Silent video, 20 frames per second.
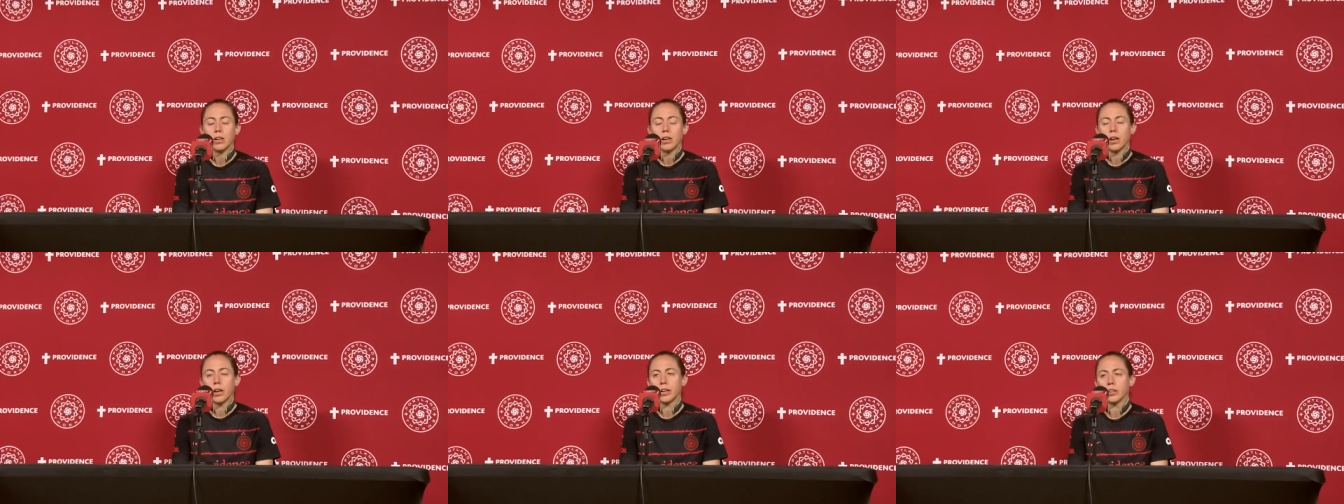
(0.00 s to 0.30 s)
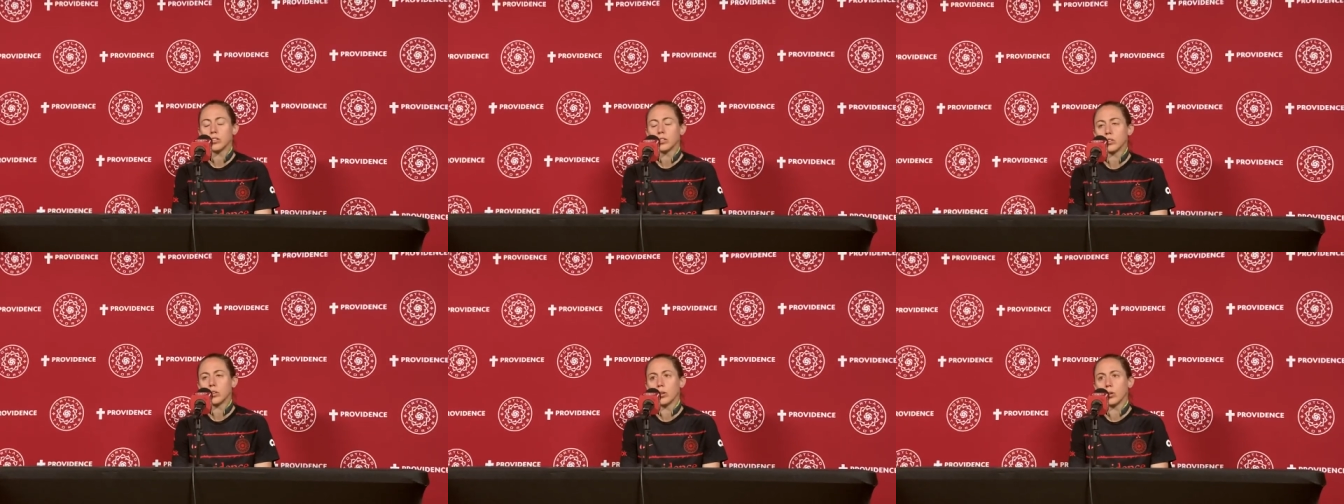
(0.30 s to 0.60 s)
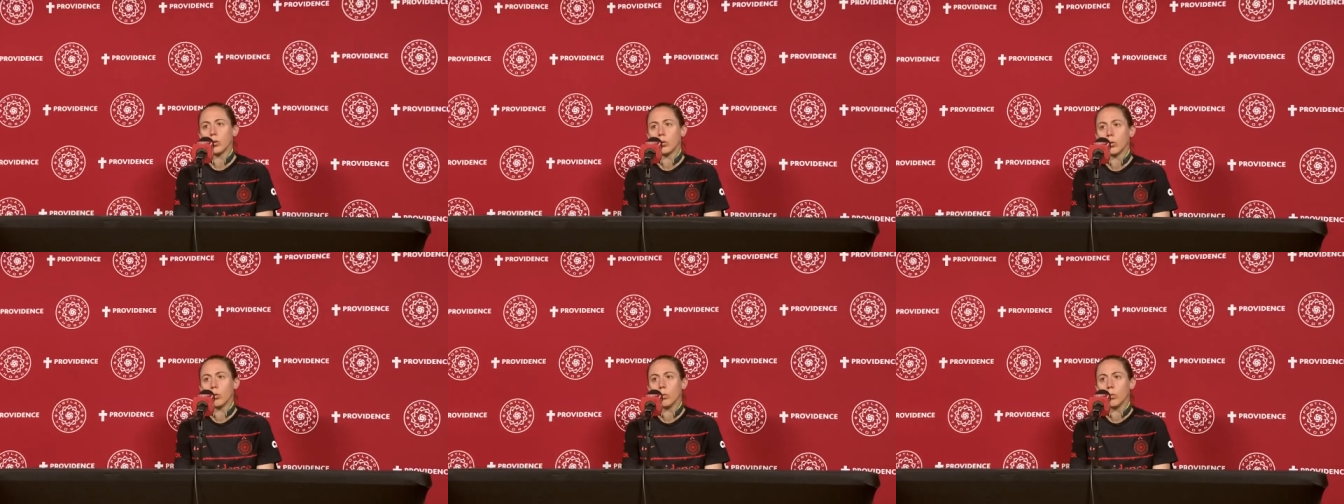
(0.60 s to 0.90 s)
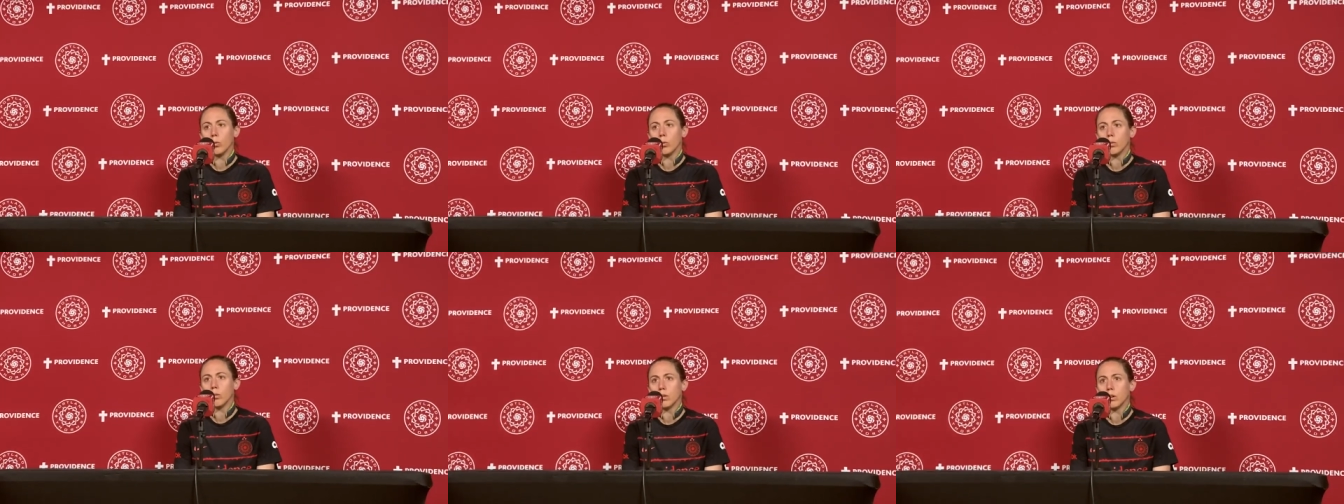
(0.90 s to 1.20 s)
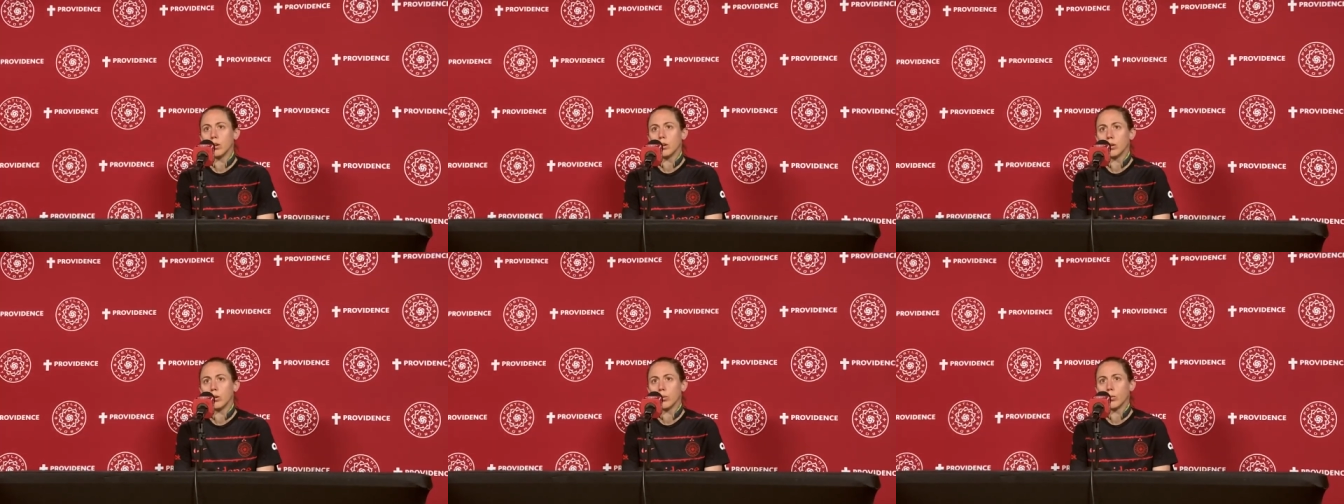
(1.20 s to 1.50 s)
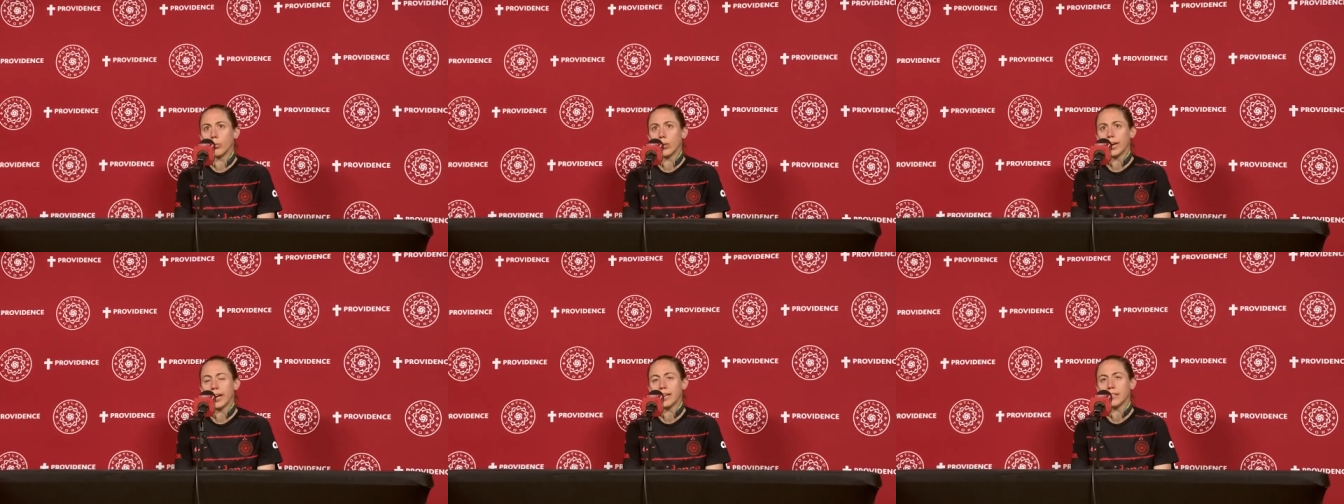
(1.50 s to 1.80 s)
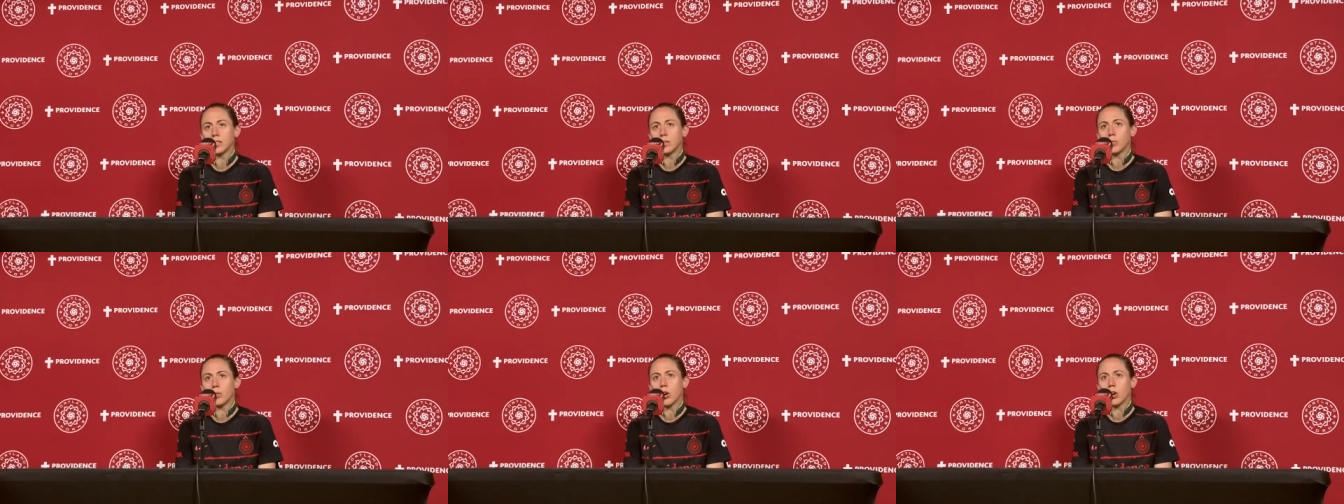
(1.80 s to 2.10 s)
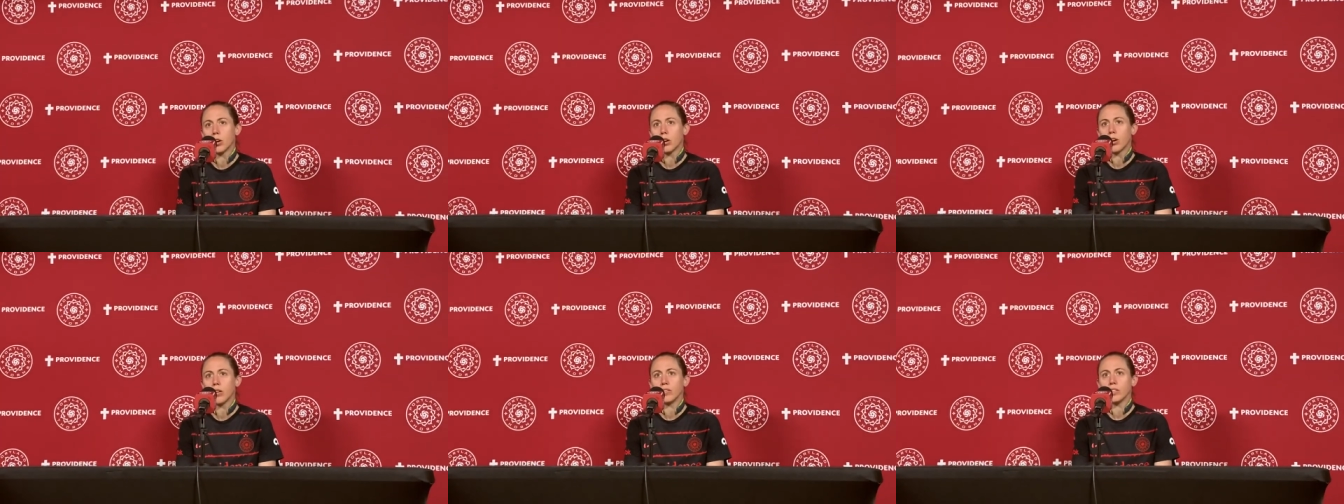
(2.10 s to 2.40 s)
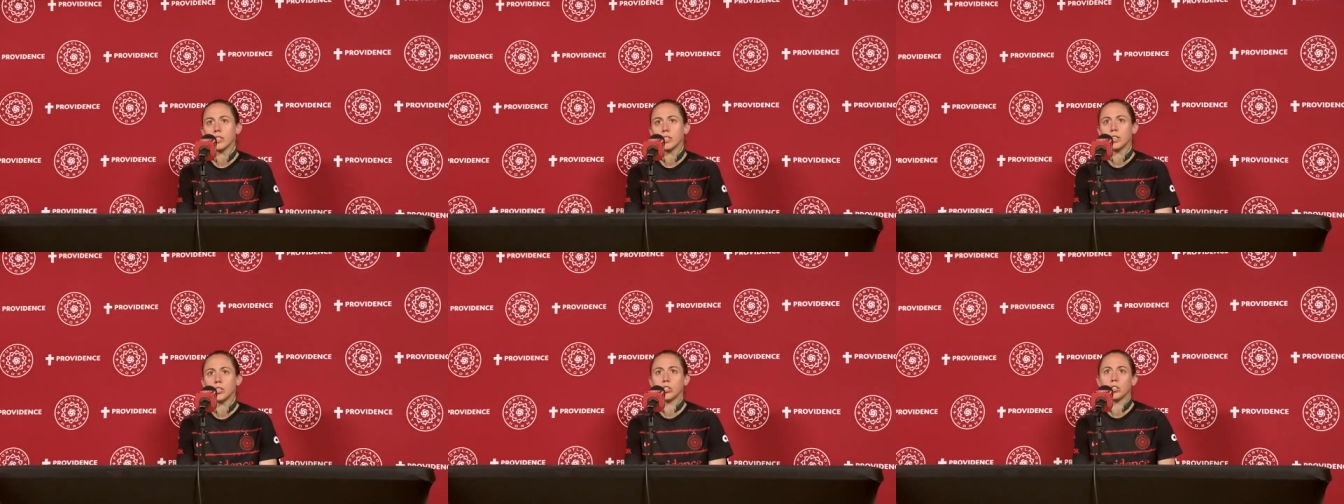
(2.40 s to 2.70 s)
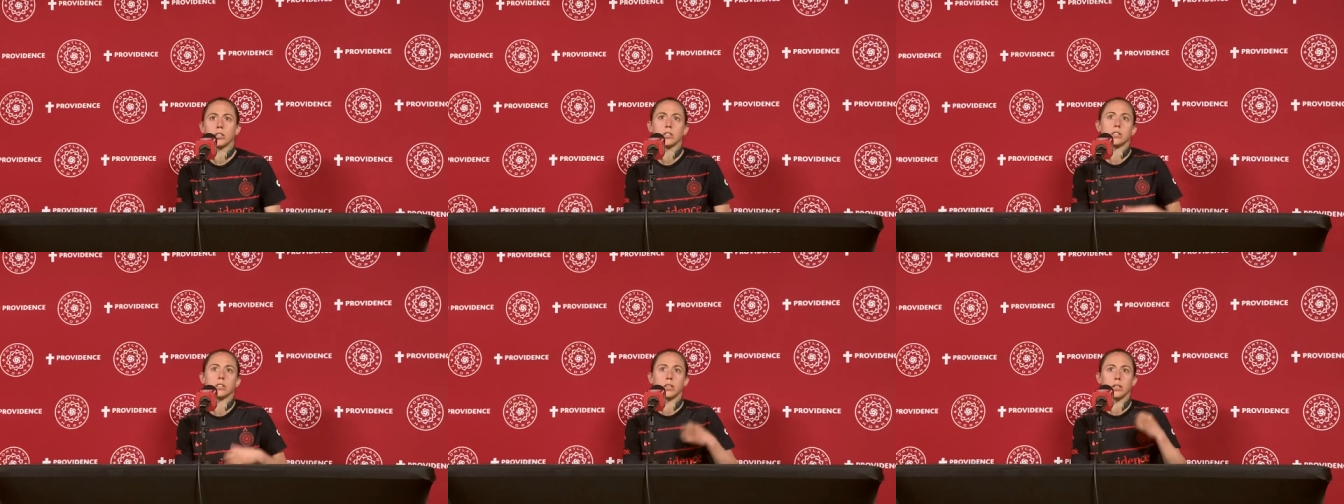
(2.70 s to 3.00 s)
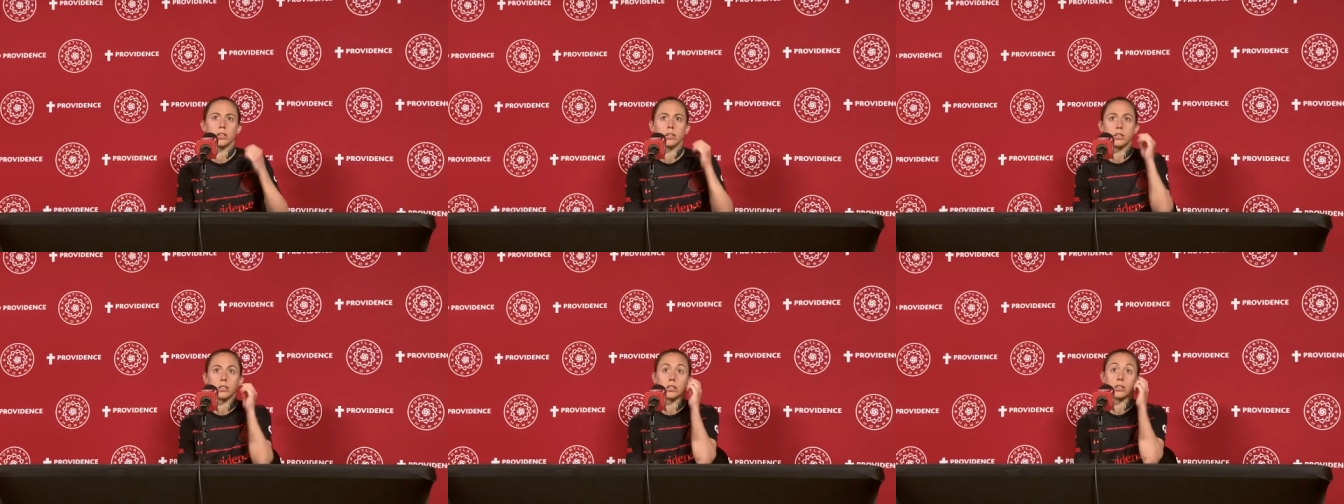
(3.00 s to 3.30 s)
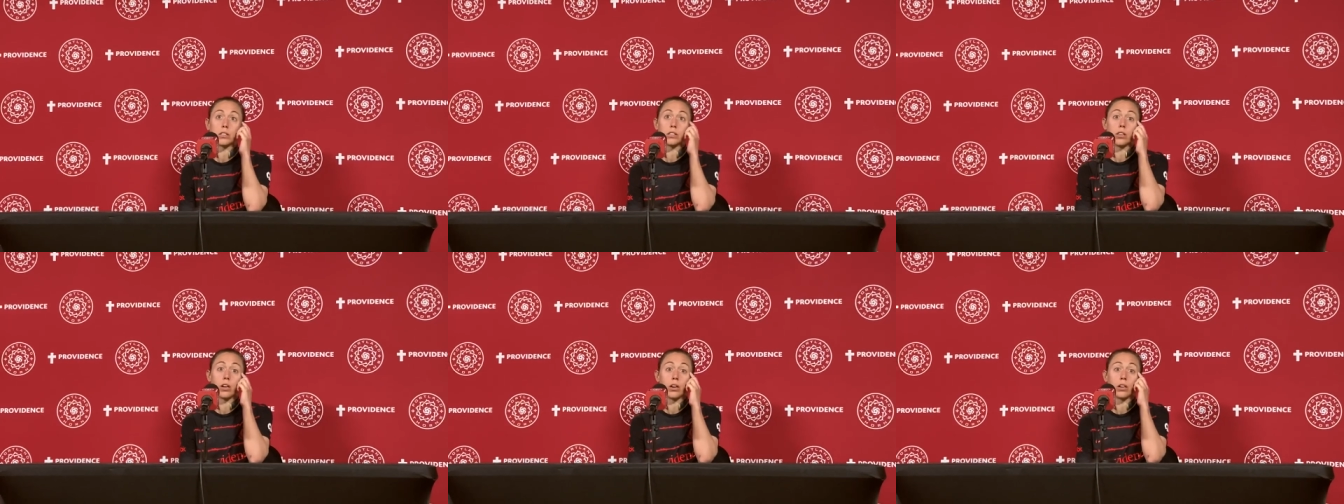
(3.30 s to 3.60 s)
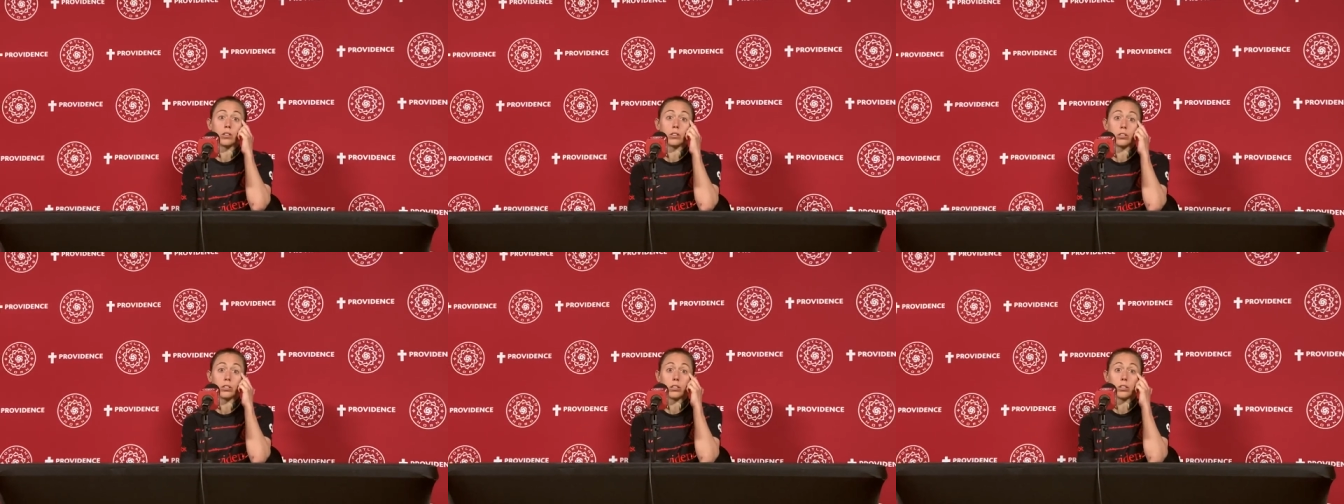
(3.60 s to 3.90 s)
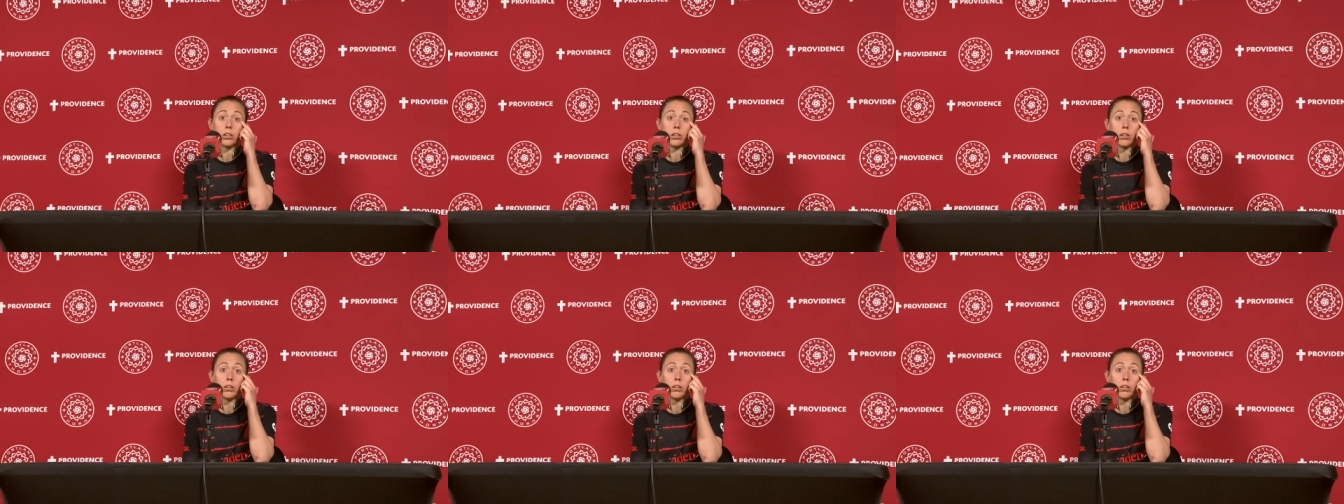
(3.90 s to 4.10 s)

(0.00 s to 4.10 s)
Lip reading: And so we had some hard conversations and discussed